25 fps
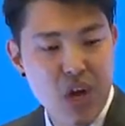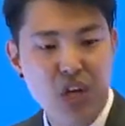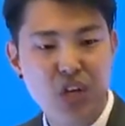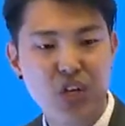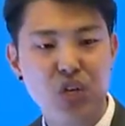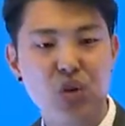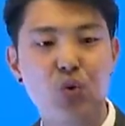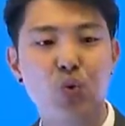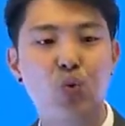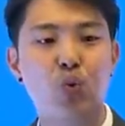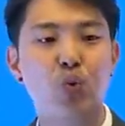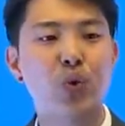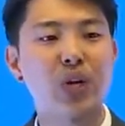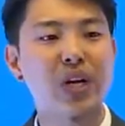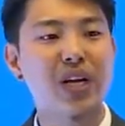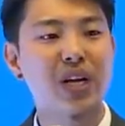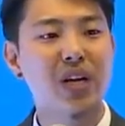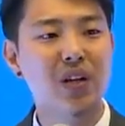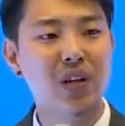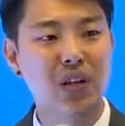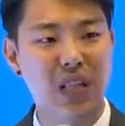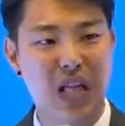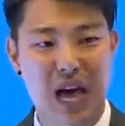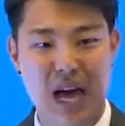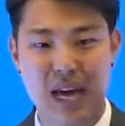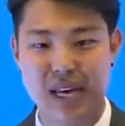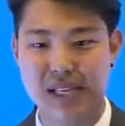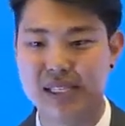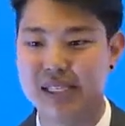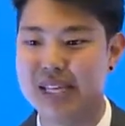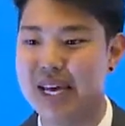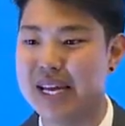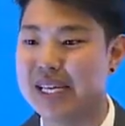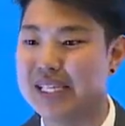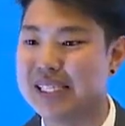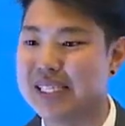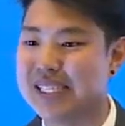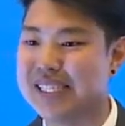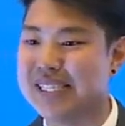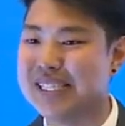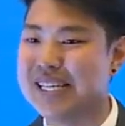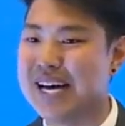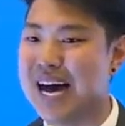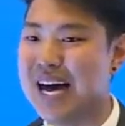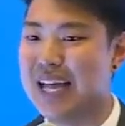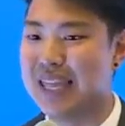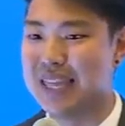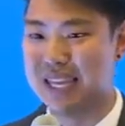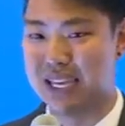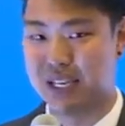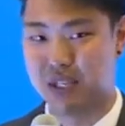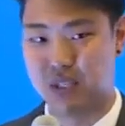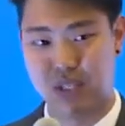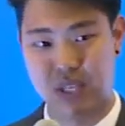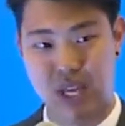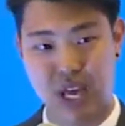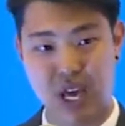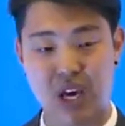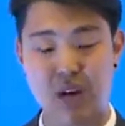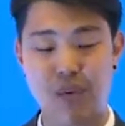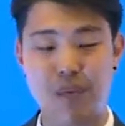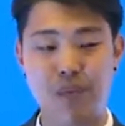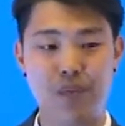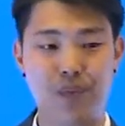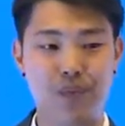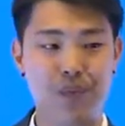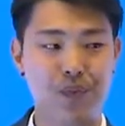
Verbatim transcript: you realize that it's not the same.